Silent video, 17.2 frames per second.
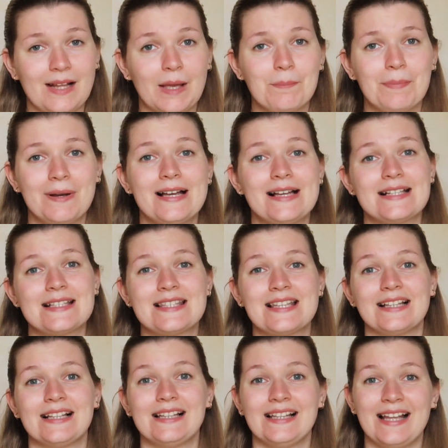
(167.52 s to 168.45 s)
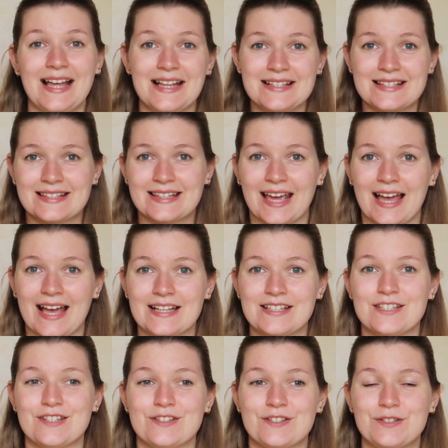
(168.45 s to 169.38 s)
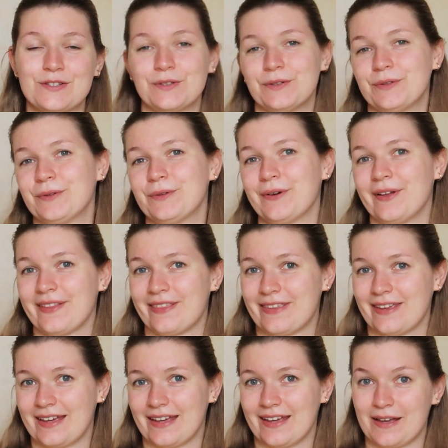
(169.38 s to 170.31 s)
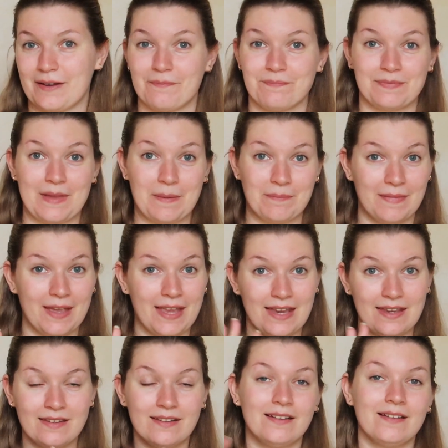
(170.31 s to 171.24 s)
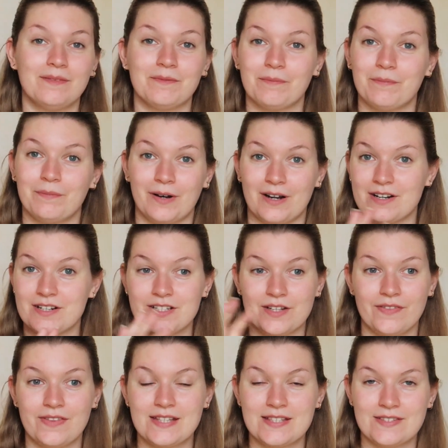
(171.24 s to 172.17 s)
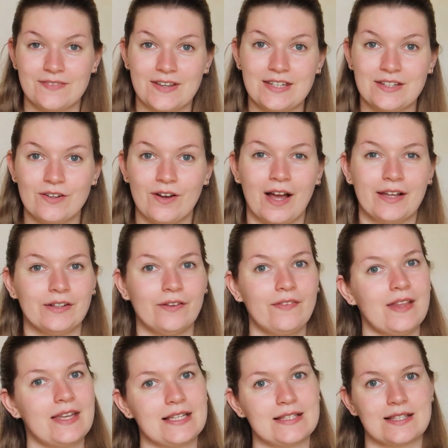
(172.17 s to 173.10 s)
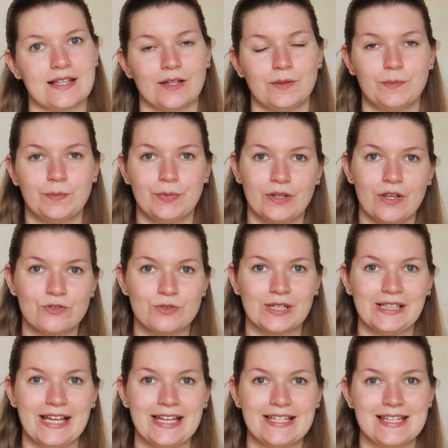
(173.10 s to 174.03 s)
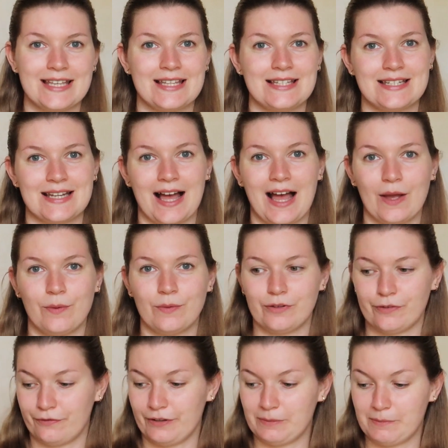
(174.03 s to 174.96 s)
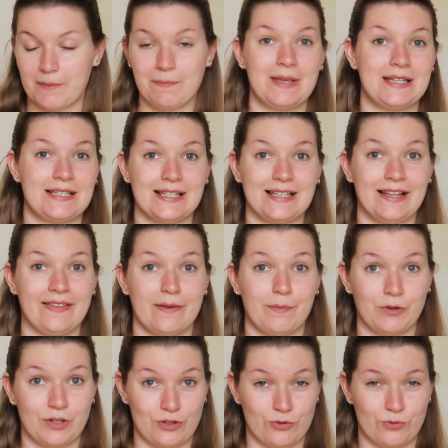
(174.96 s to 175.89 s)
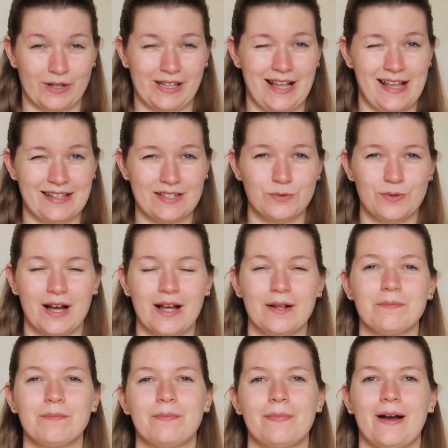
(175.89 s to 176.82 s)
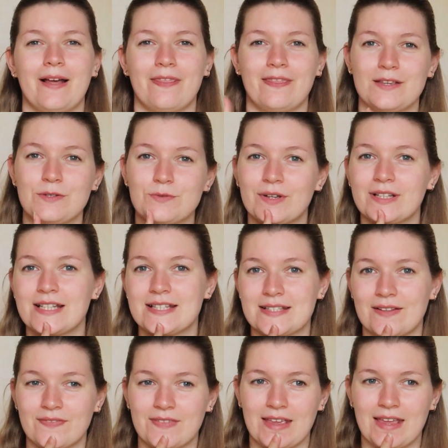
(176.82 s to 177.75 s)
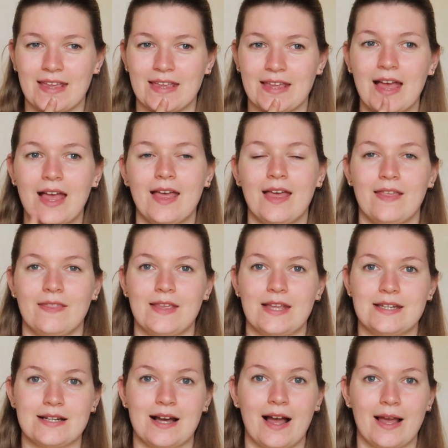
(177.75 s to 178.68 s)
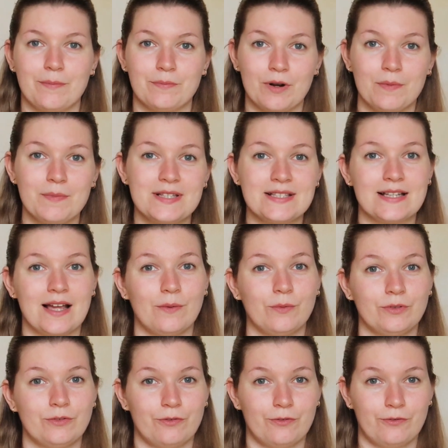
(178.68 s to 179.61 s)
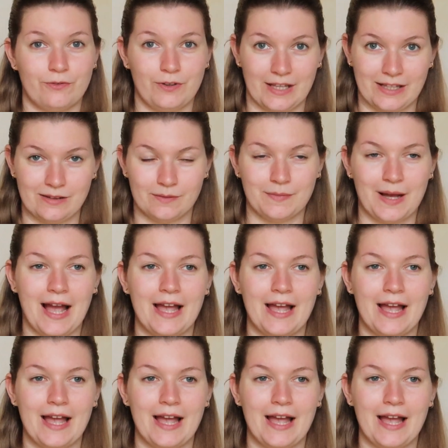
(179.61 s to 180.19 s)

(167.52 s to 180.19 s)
But let's get to the main part of this video. I know that it's not bookish related. I will film immediately the bookish related one, but this one is something that I promised I would film.